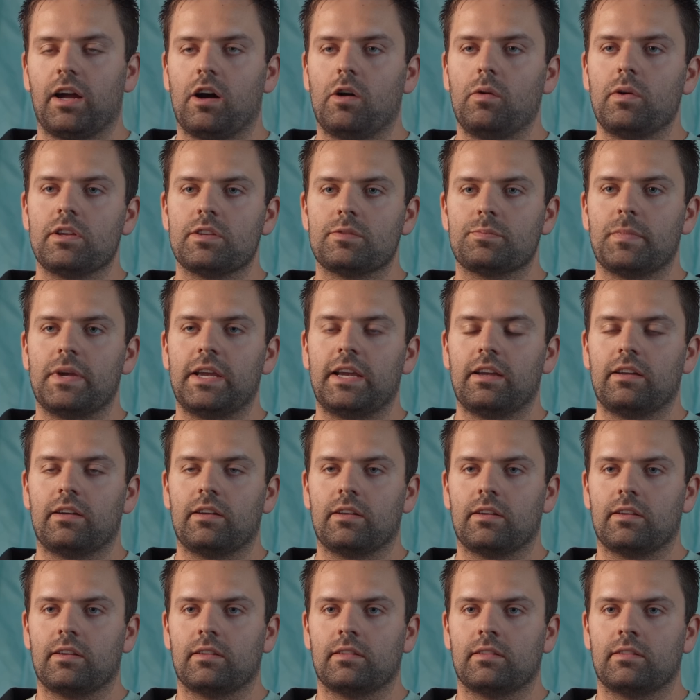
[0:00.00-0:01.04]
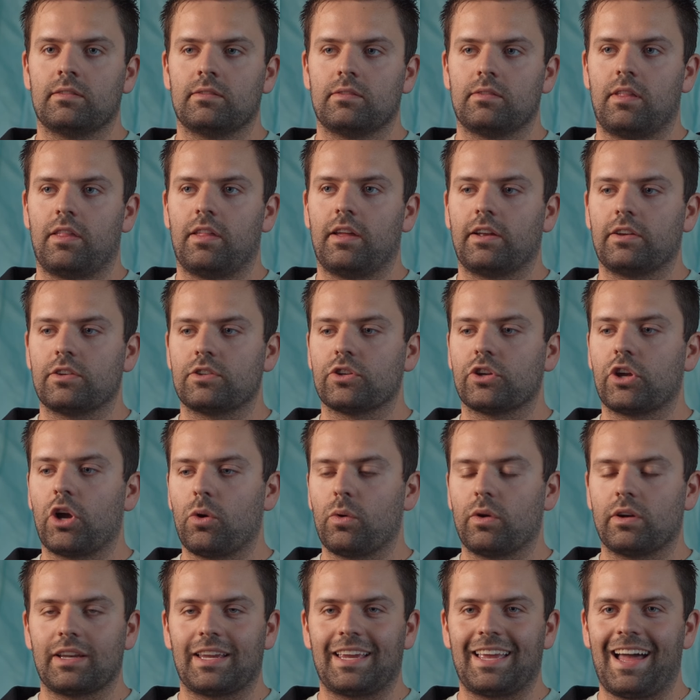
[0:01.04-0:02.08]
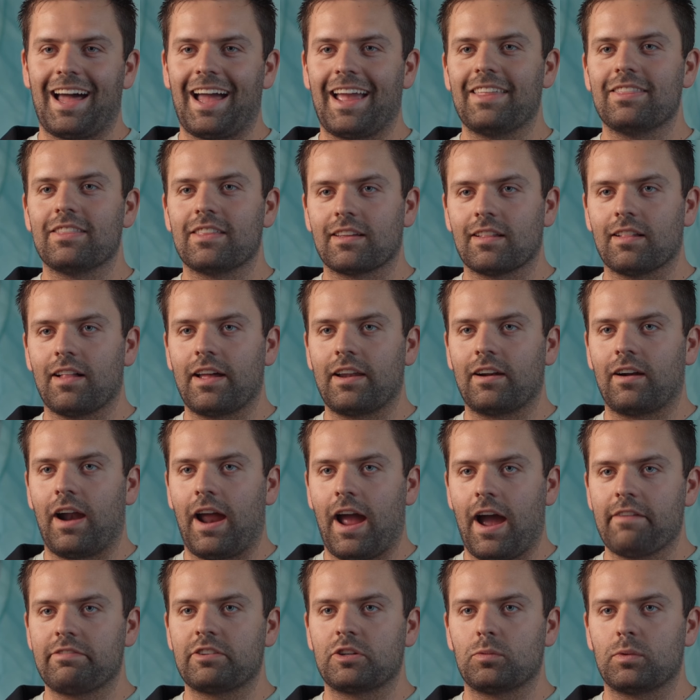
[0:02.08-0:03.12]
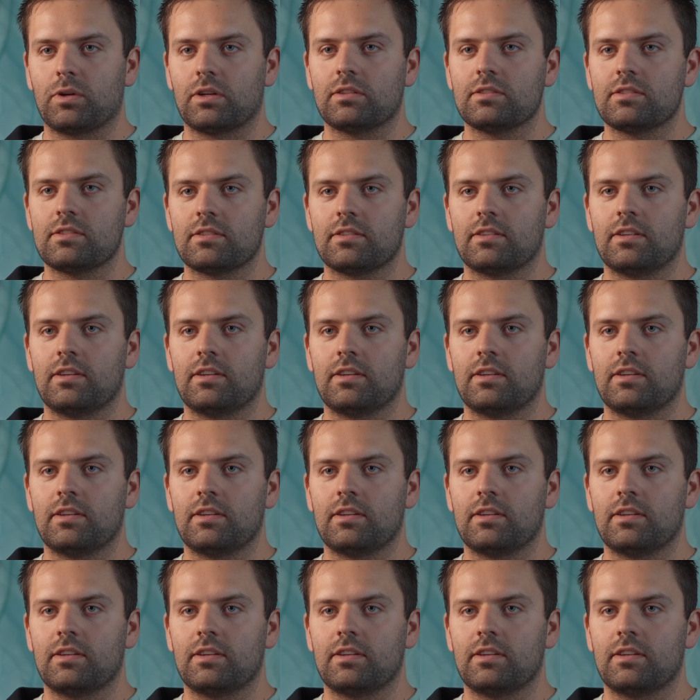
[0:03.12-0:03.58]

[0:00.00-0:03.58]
always make it a thing to go and kite the glider afterwards.